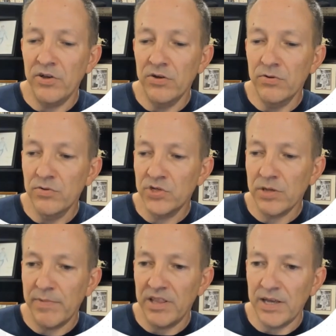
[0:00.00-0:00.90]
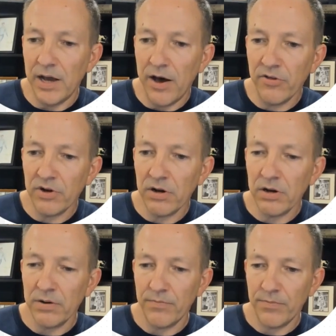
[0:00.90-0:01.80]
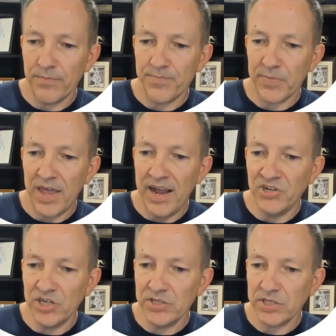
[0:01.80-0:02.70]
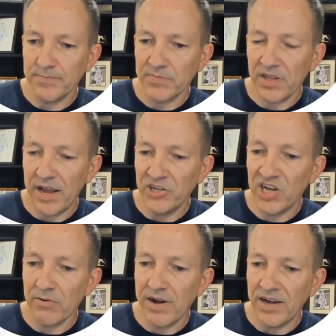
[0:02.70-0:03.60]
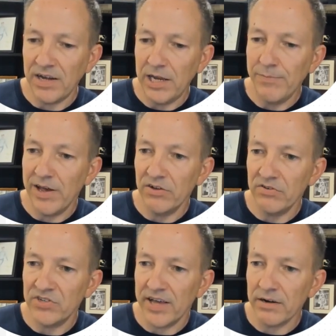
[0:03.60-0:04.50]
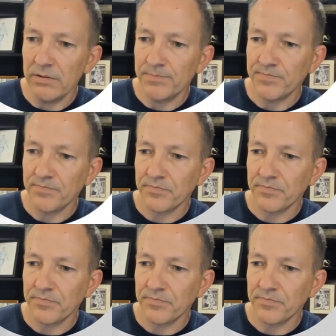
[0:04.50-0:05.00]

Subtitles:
I do some of the other agents, like generate an email newsletter,